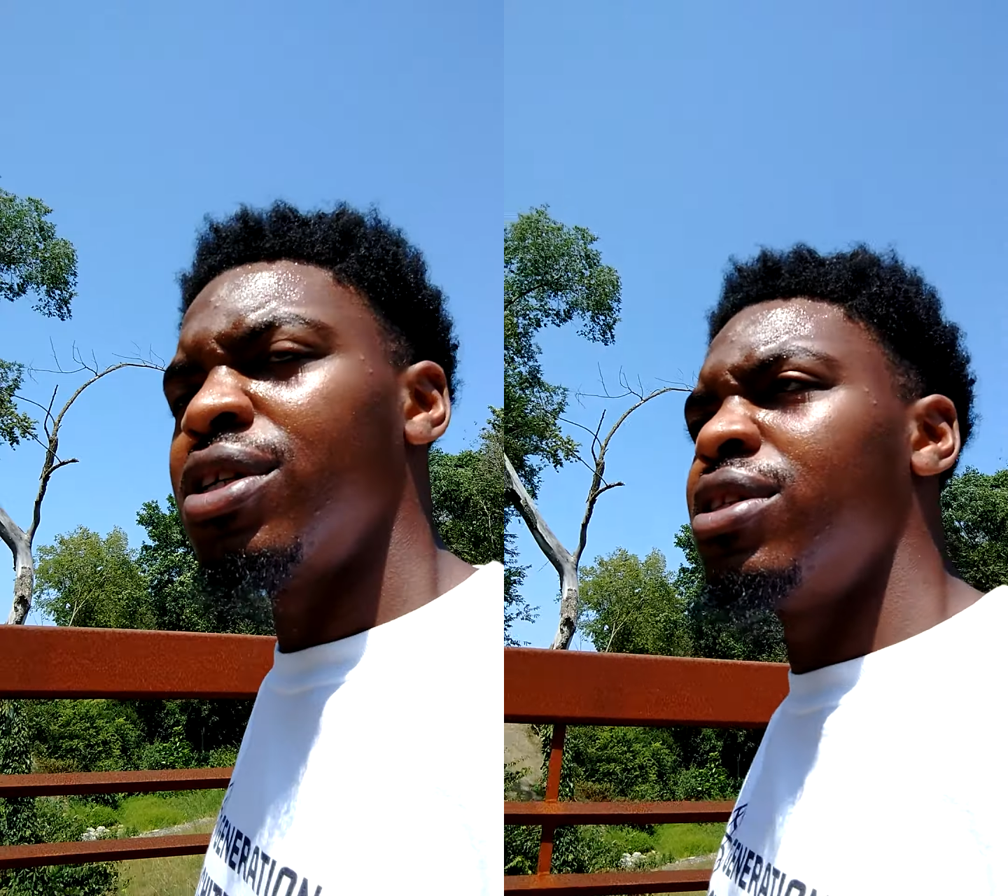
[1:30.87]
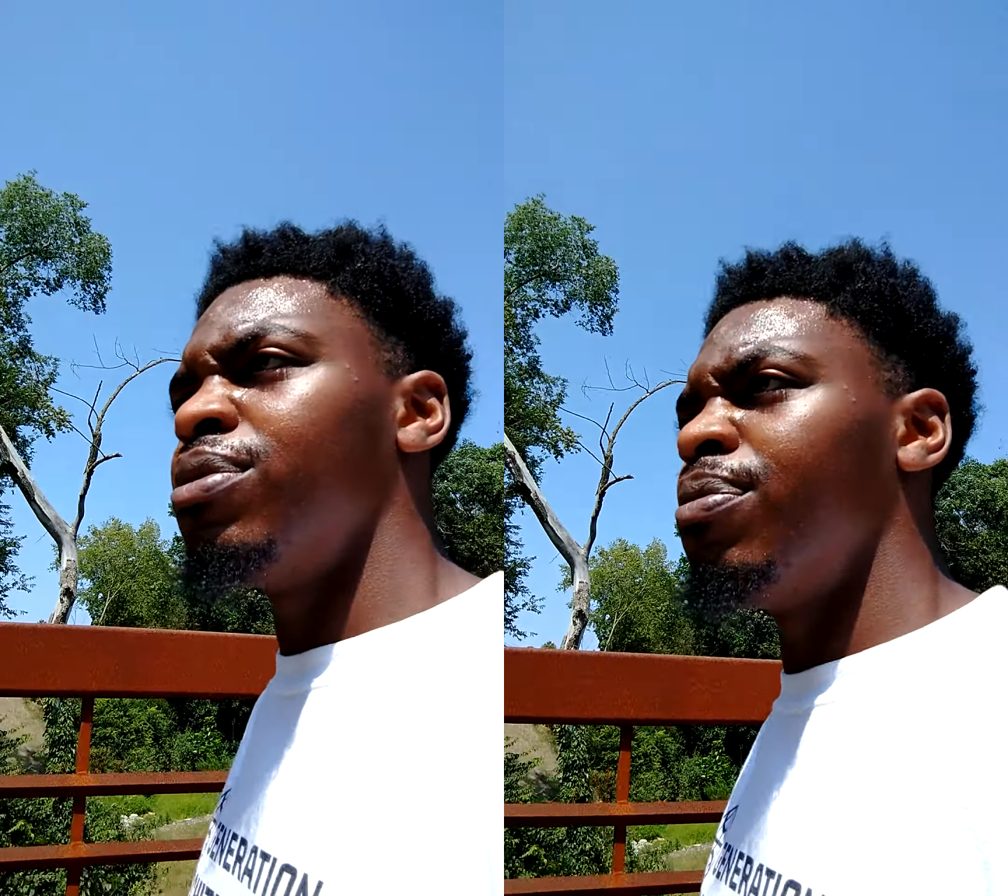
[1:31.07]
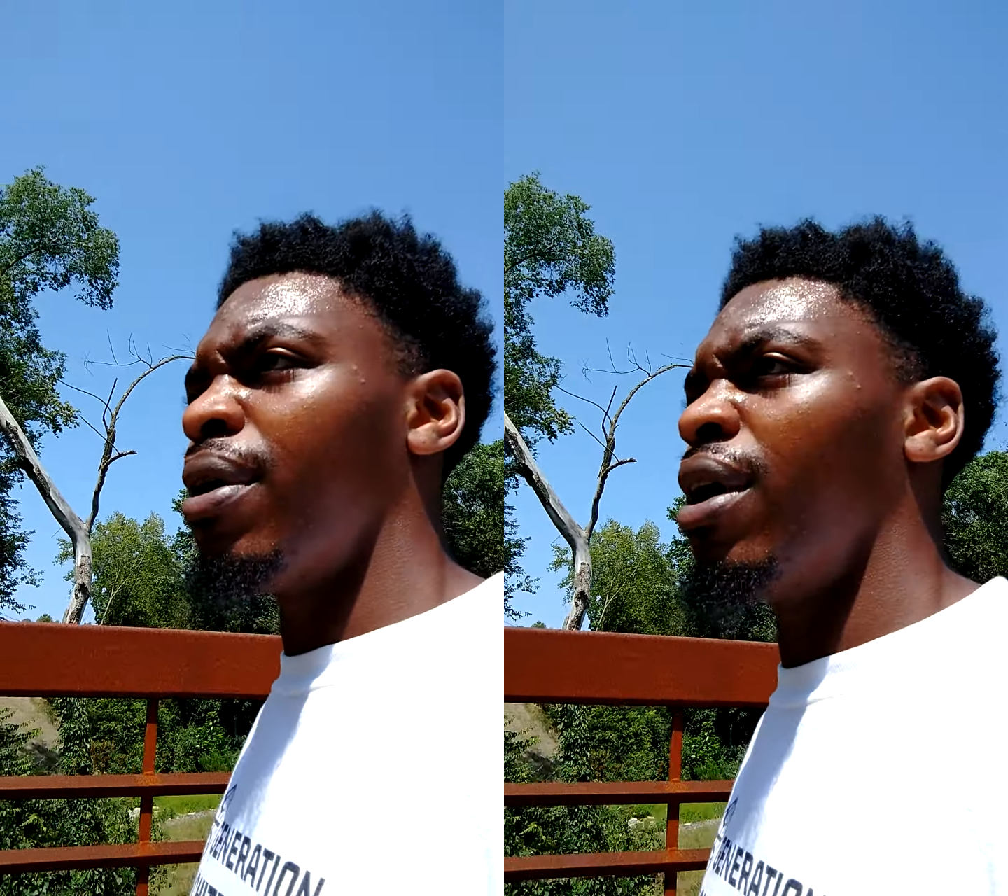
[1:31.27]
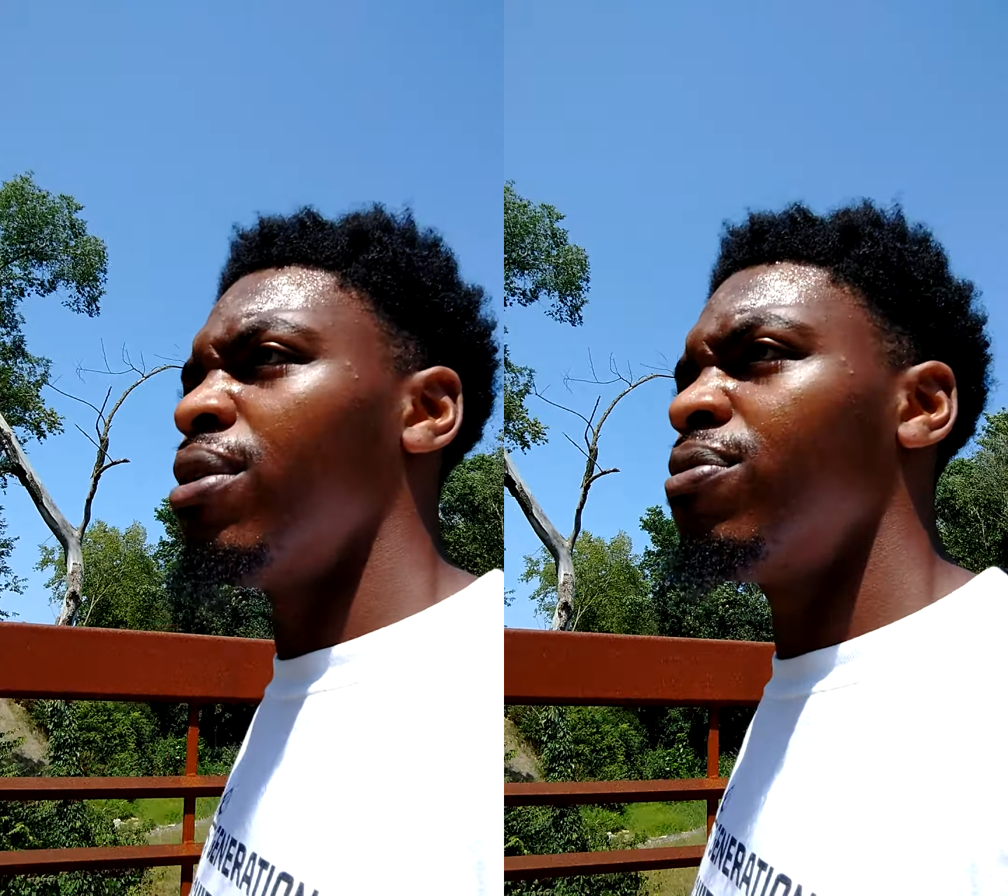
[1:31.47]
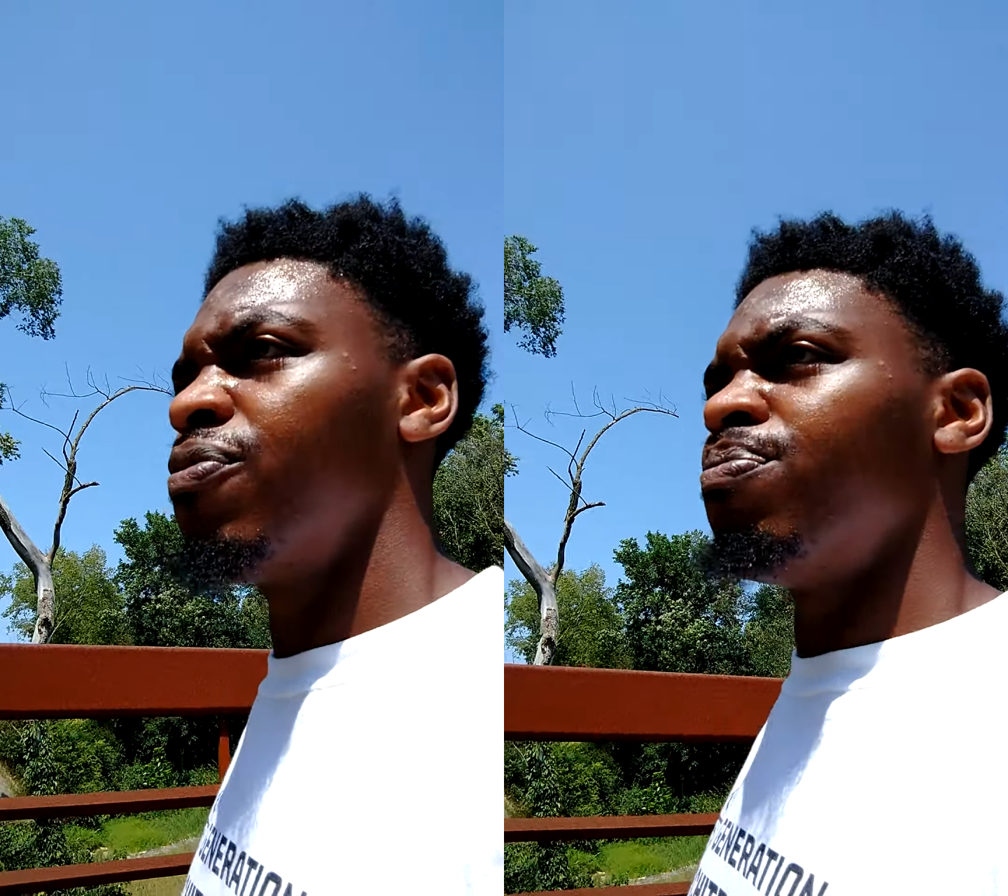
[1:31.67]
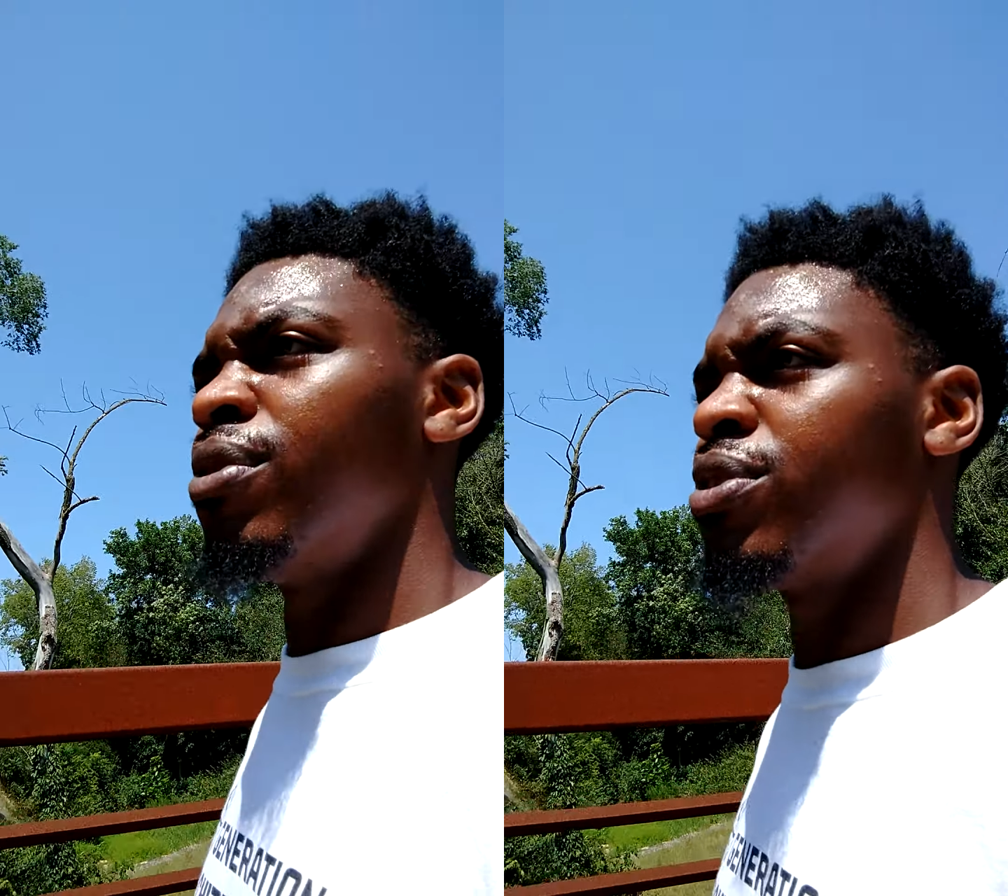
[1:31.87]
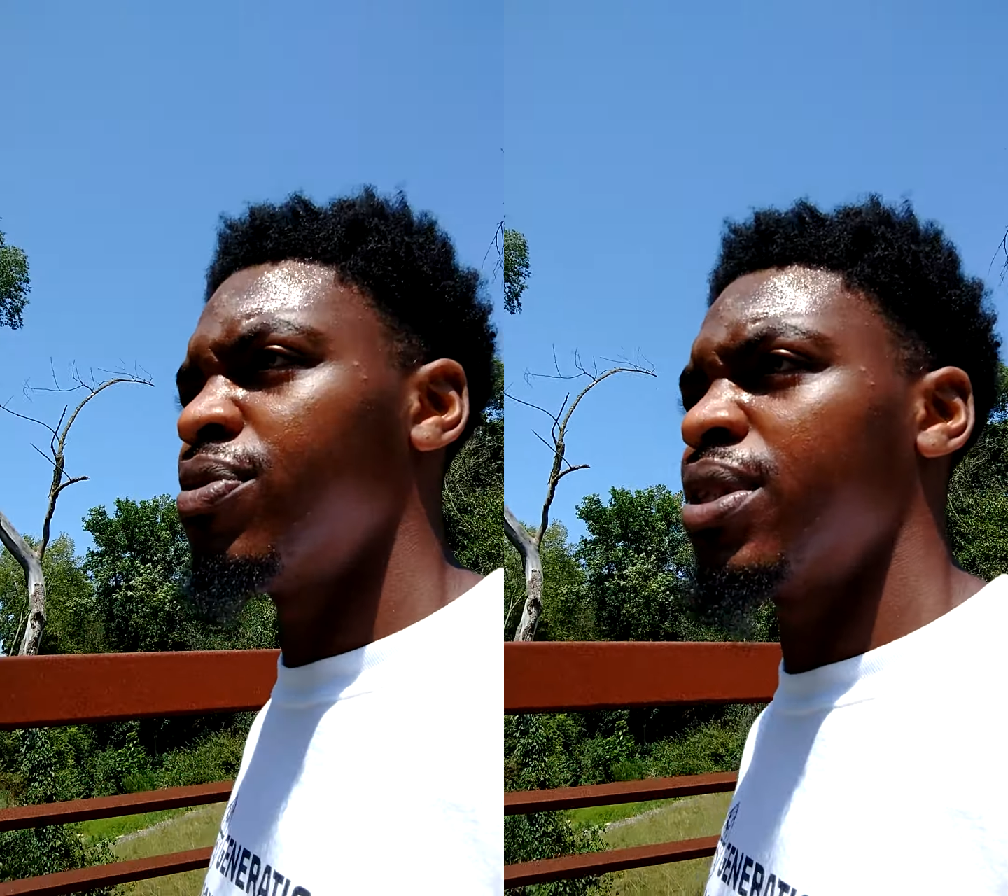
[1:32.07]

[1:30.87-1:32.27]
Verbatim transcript: trying to tell him about how much of a